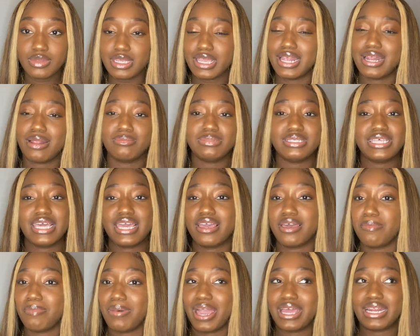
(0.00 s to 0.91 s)
and I'm saying
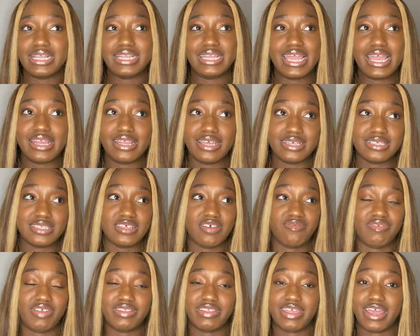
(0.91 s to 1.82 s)
goodbye to Layla and stuff
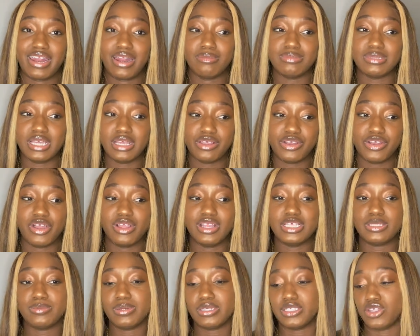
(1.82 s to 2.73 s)
like that, and I'm telling her,
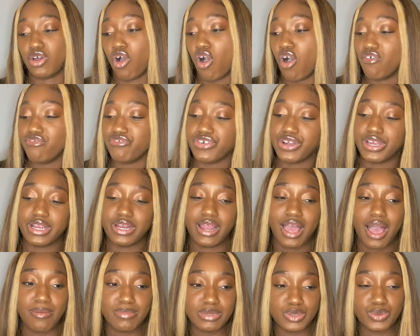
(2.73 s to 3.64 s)
let's place the offer and
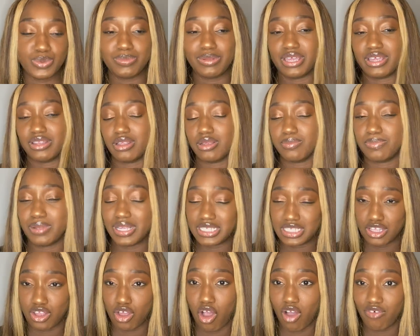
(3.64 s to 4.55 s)
how much we plan
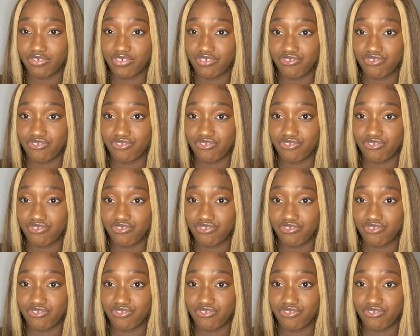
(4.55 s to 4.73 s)
placing the offer